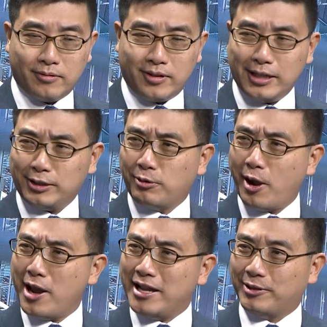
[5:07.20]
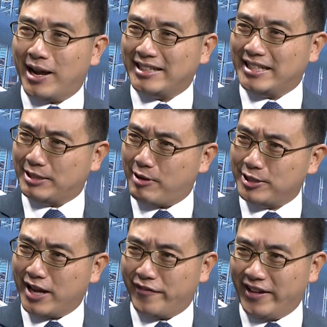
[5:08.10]
It's too early to answer this
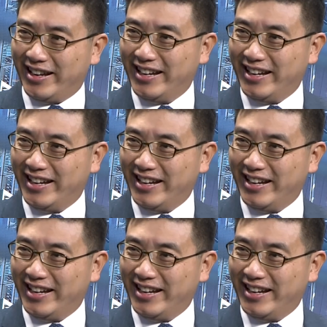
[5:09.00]
question, I think.